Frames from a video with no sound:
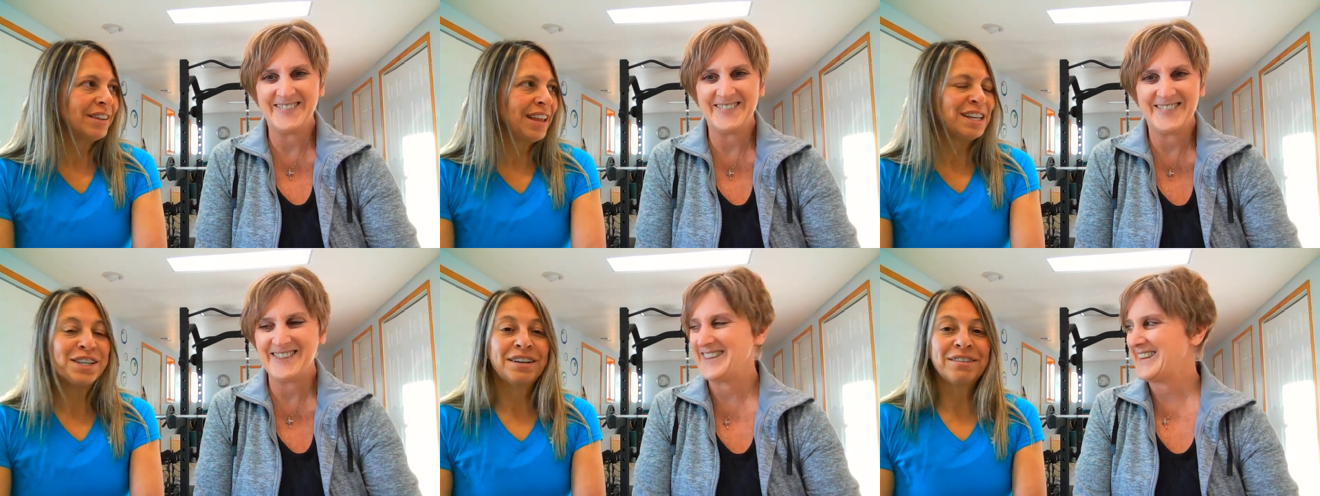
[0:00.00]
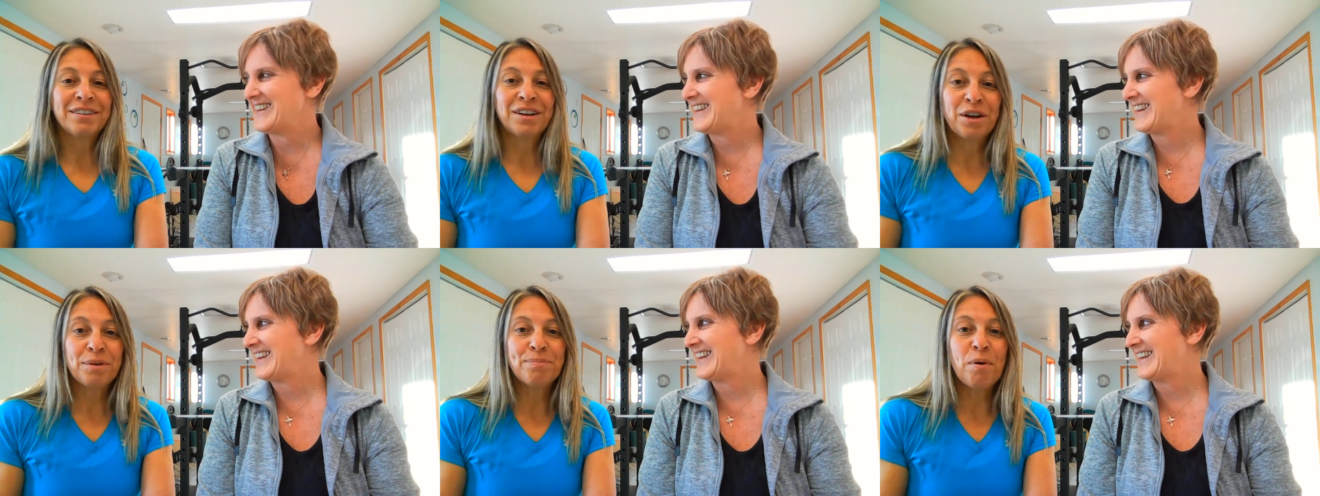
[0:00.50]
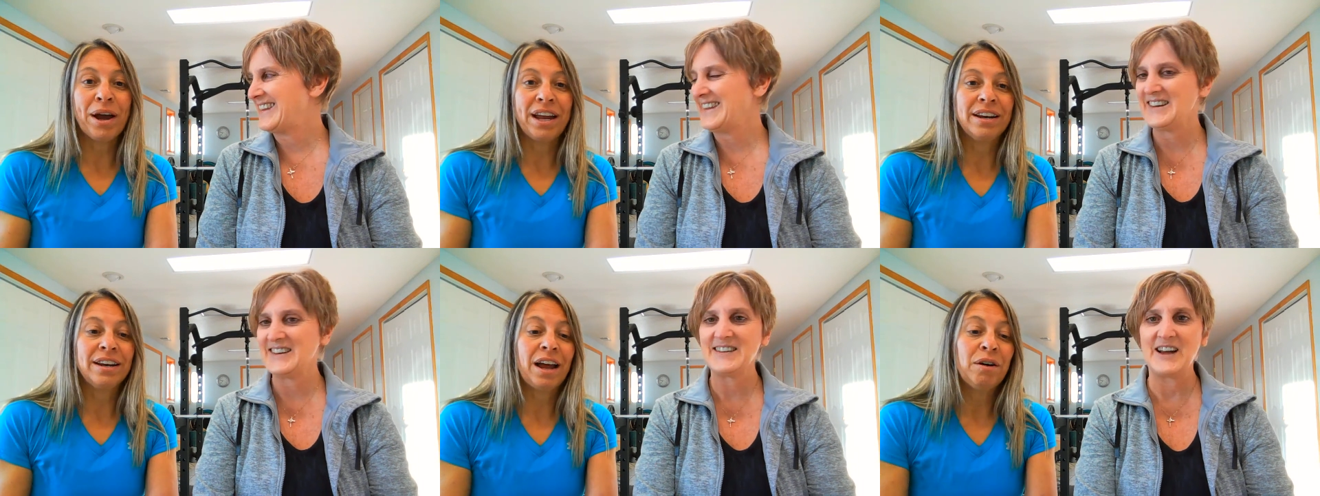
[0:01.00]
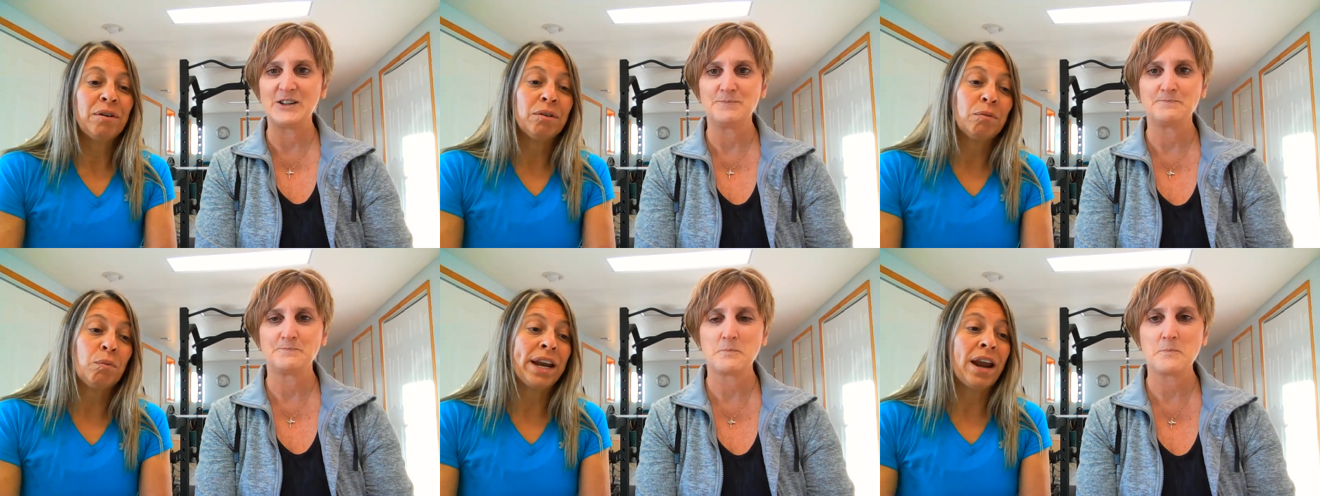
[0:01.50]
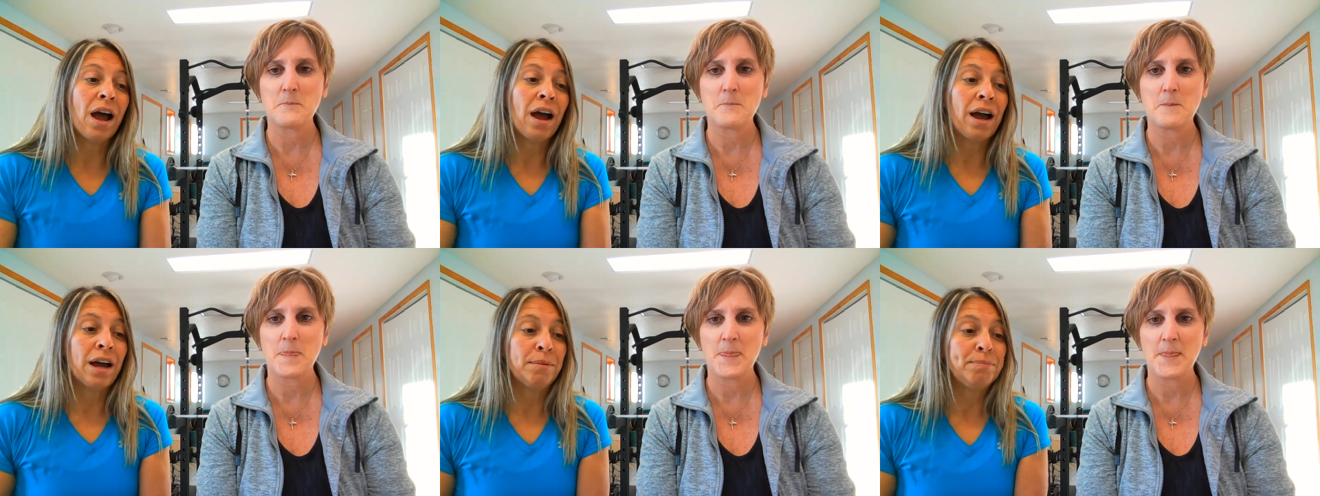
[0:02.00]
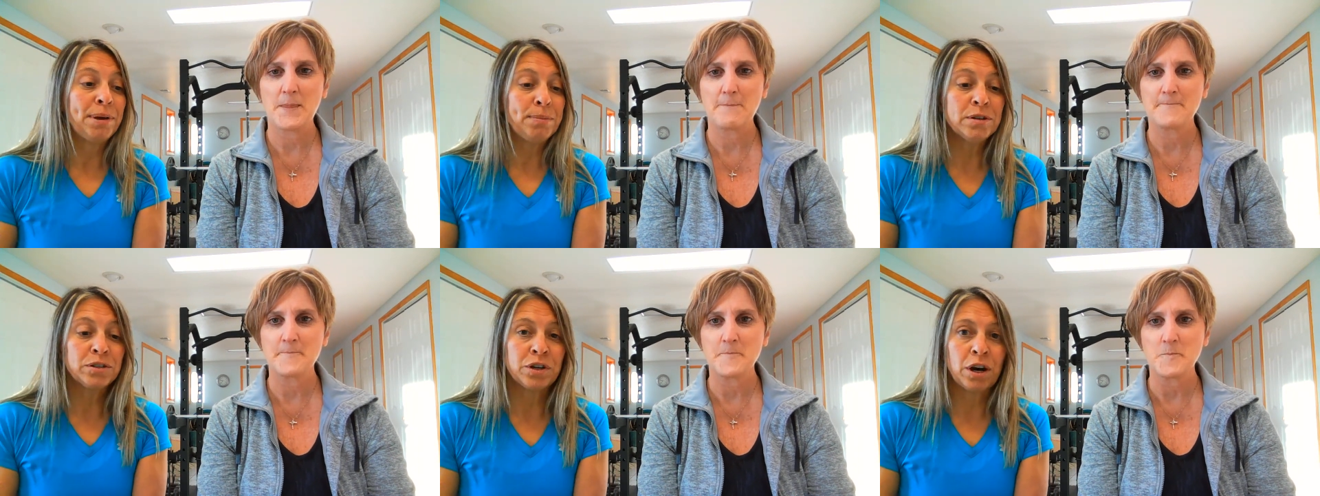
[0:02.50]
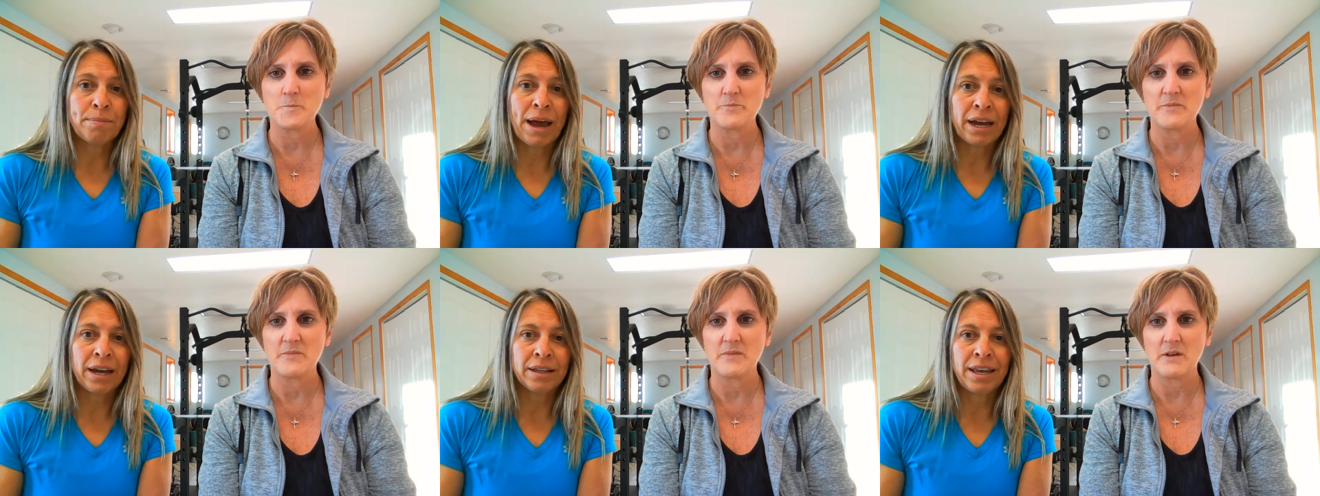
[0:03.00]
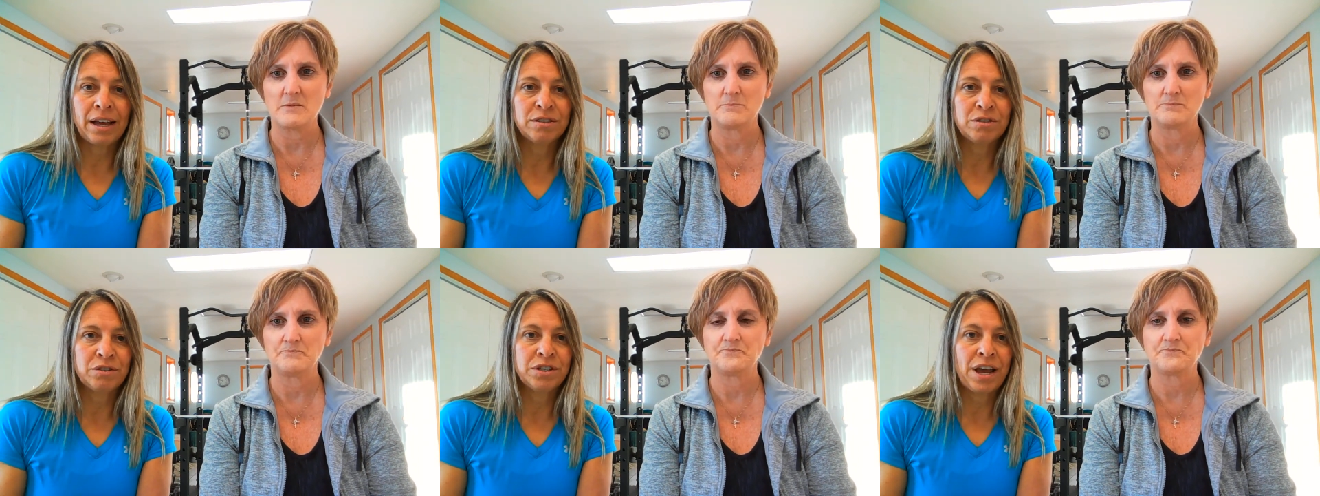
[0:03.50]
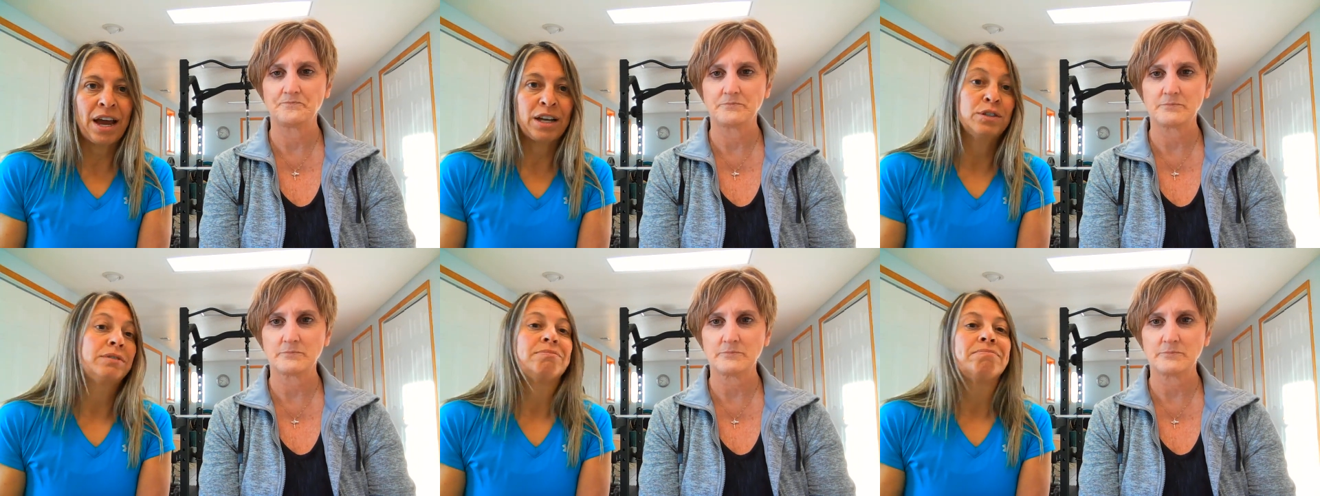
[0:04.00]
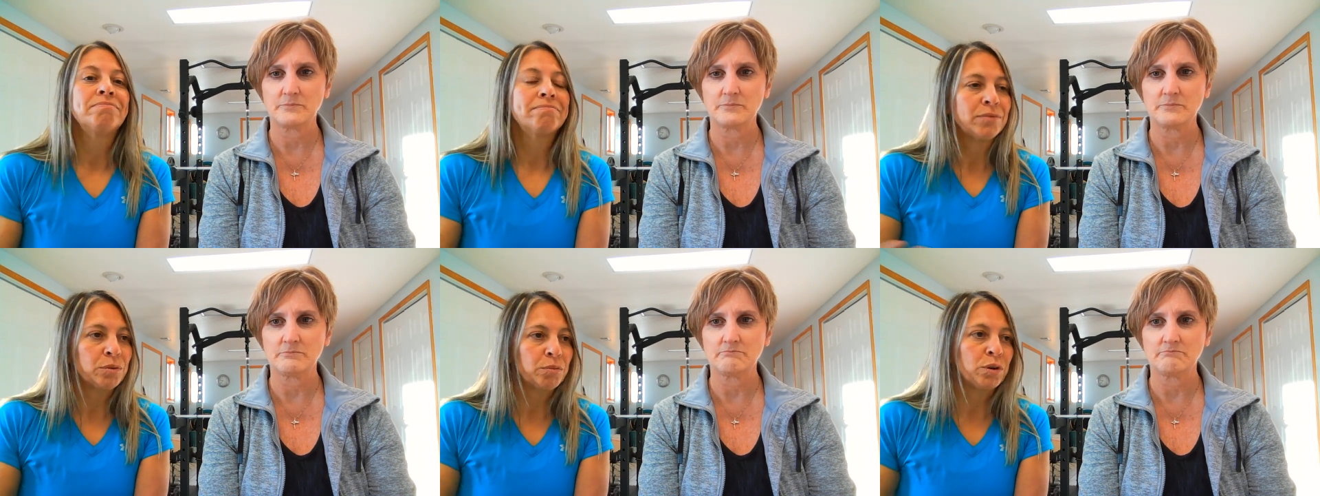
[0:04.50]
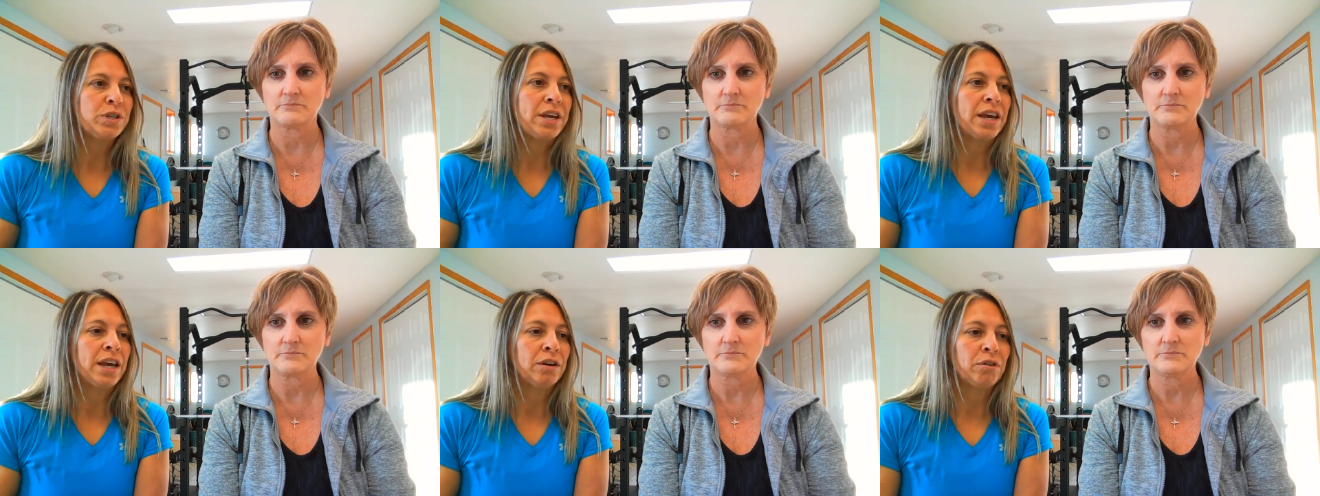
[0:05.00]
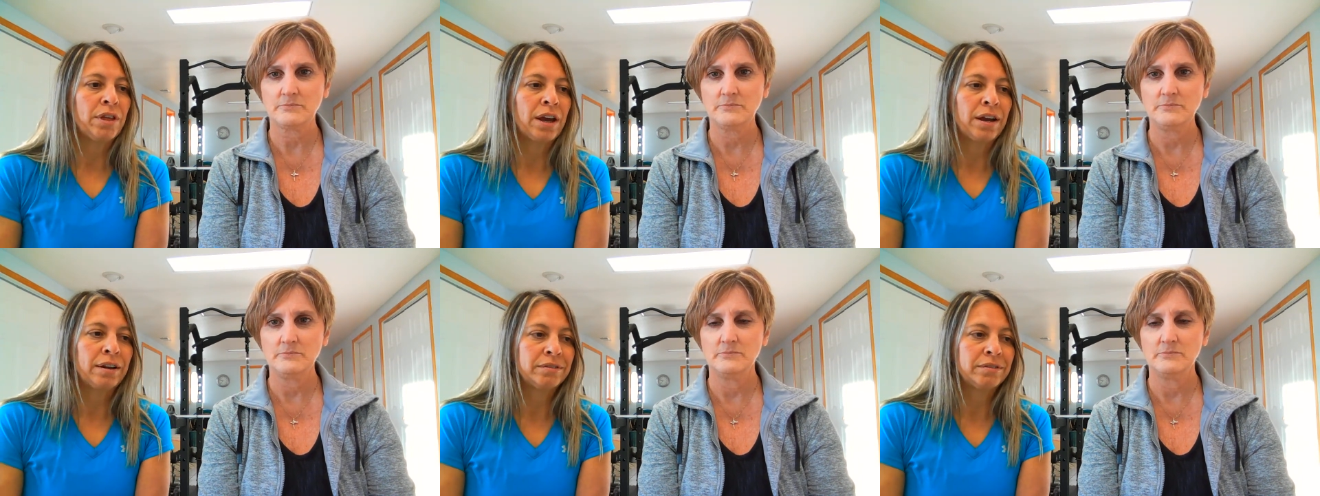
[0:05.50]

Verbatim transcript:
Speaker 1: that's a good point. Yeah. when um, people start back in the exercise routine or they